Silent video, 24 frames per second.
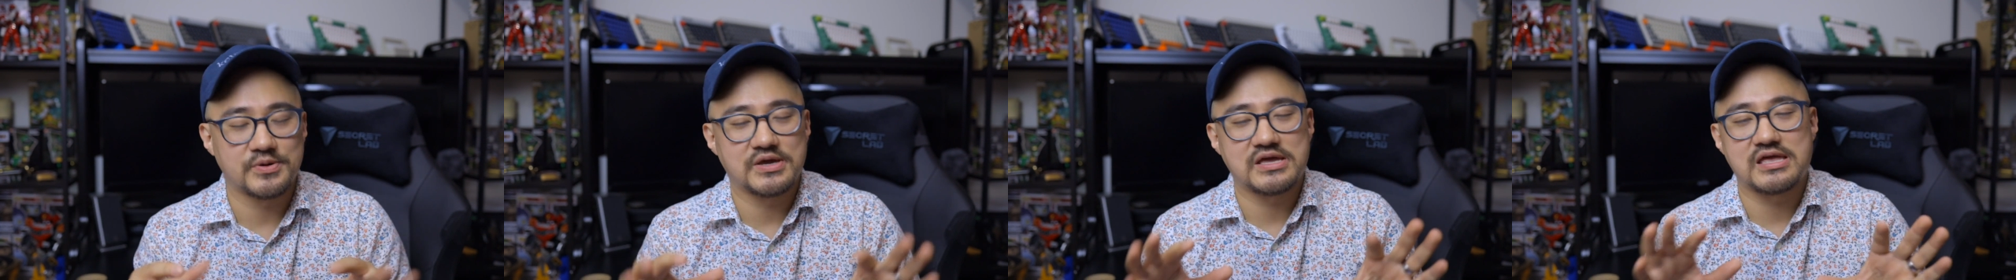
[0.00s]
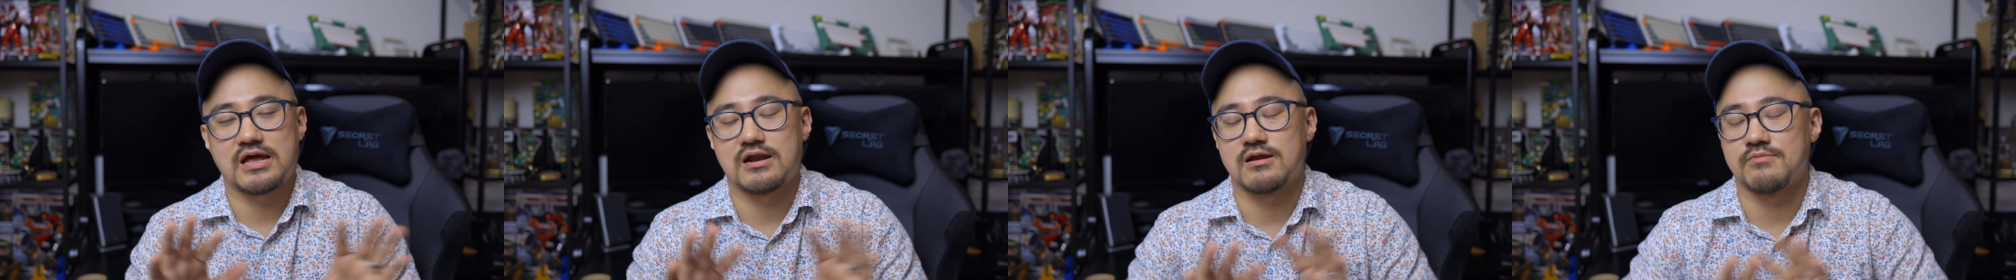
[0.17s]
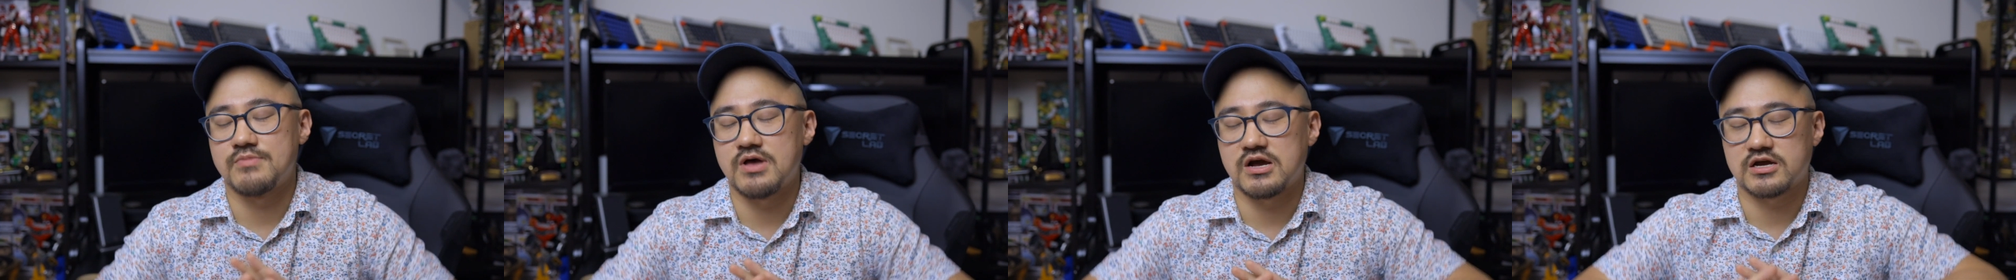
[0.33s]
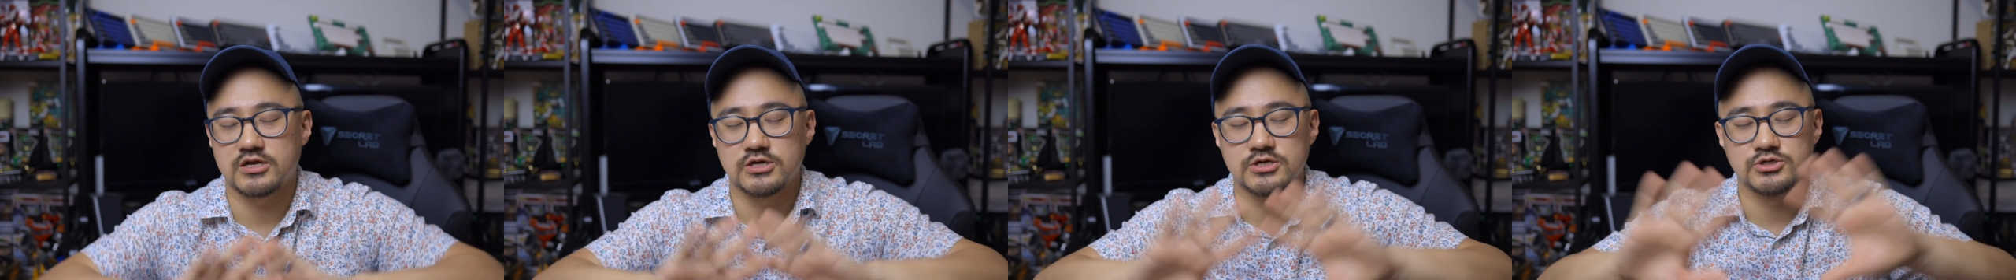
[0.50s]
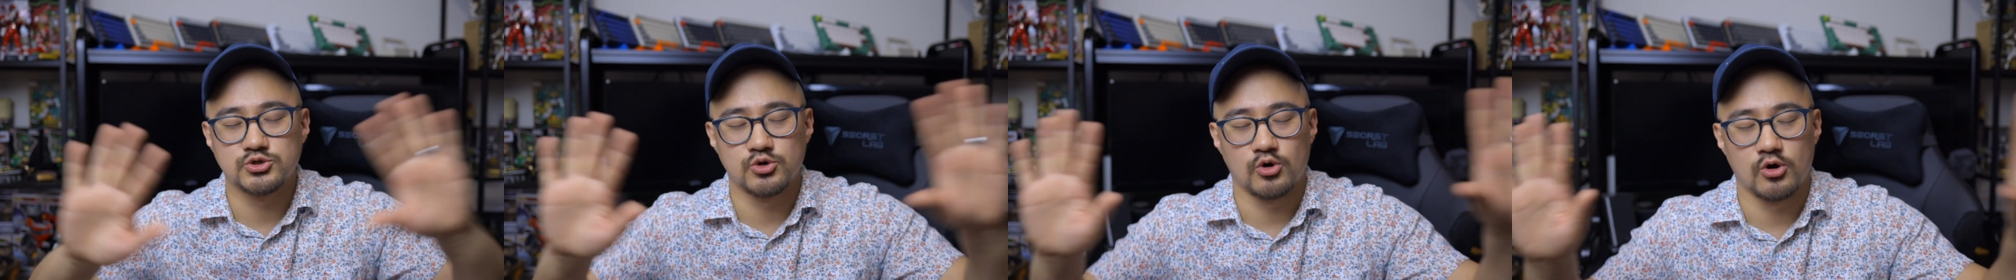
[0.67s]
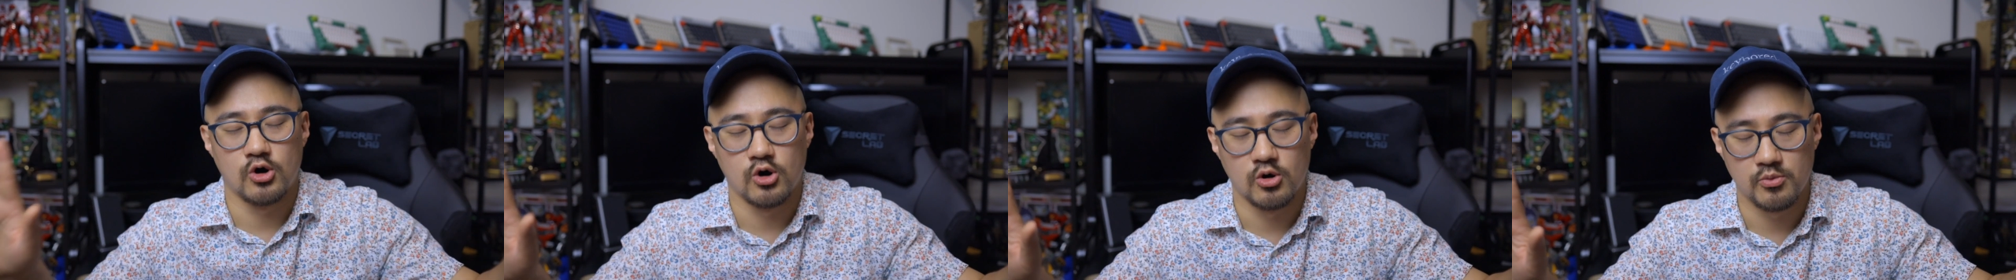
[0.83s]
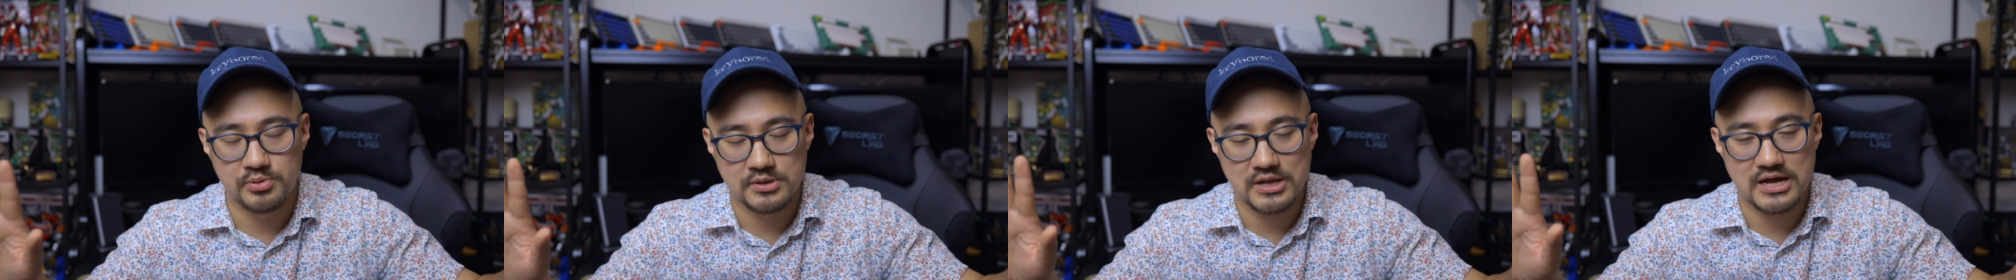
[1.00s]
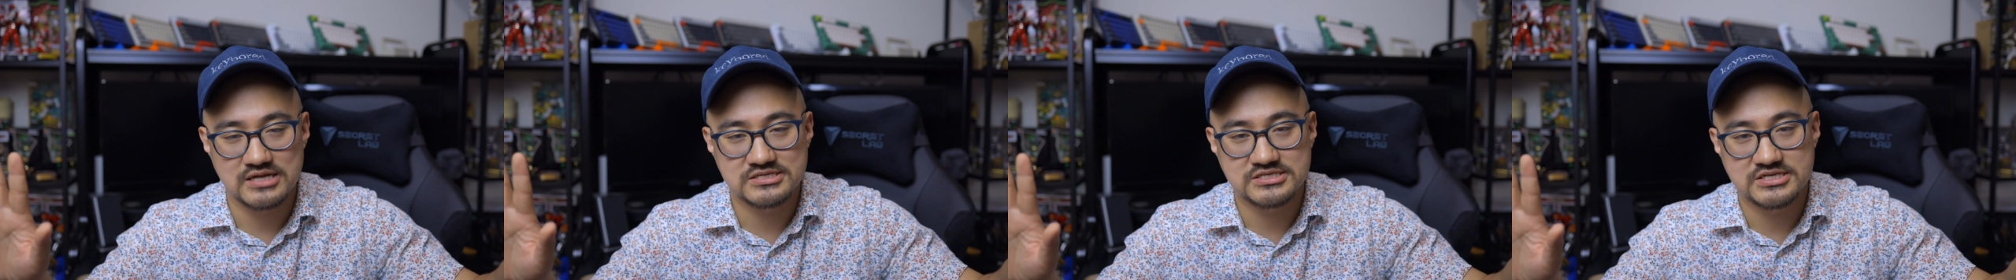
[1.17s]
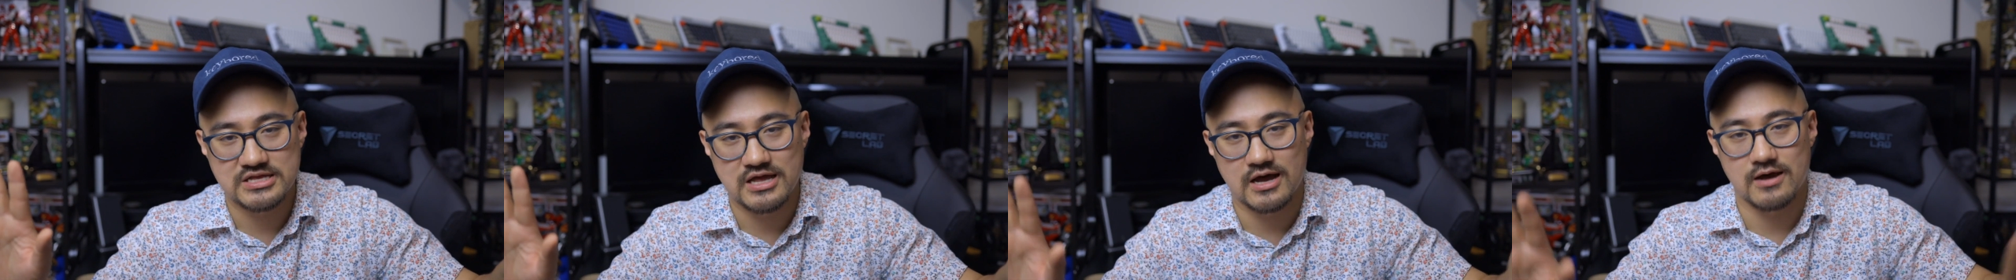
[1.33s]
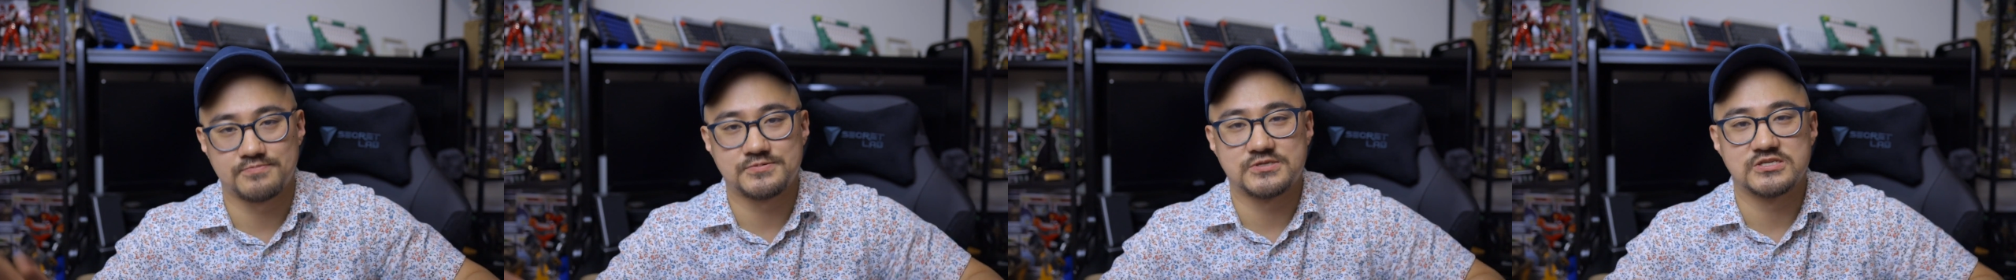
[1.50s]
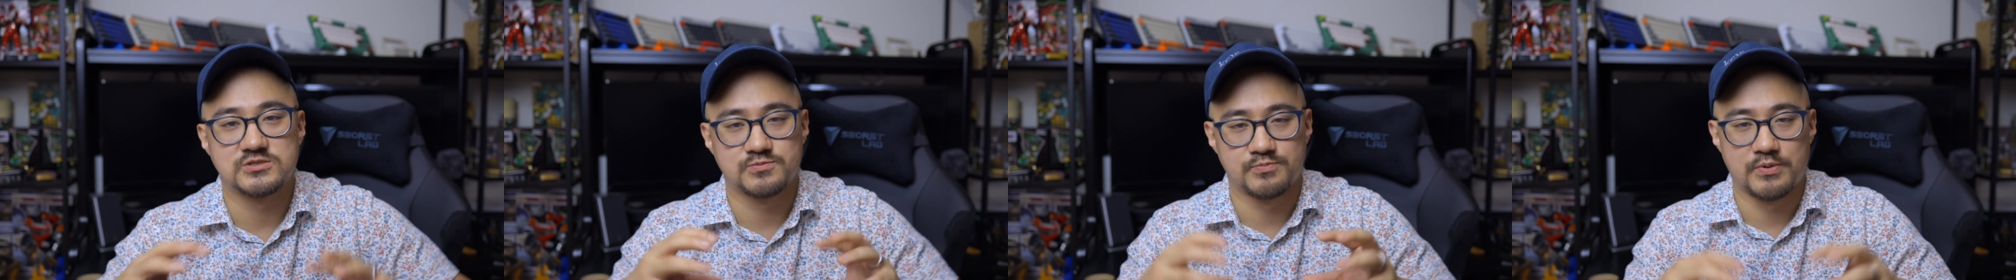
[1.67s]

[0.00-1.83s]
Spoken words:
Again, I'm not going to do a whole plot synopsis,